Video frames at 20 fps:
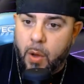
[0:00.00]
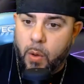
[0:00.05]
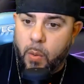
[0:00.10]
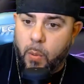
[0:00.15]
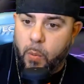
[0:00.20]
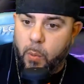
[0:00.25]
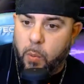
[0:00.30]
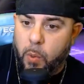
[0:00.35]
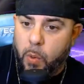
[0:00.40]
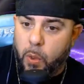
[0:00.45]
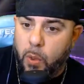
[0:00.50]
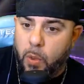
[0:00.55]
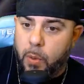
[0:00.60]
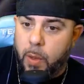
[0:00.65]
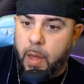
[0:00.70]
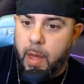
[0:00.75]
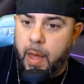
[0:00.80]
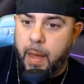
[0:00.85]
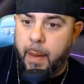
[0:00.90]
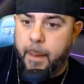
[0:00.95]
will
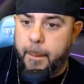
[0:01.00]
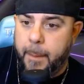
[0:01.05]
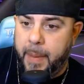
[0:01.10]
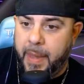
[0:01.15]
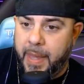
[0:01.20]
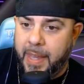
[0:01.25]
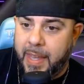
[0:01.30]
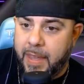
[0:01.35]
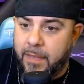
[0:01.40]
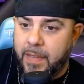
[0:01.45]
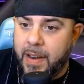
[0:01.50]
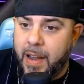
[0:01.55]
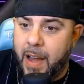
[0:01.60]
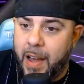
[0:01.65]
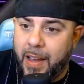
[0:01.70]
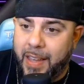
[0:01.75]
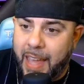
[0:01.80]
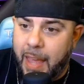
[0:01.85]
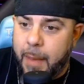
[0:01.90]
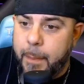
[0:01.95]
be given a
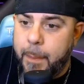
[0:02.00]
Game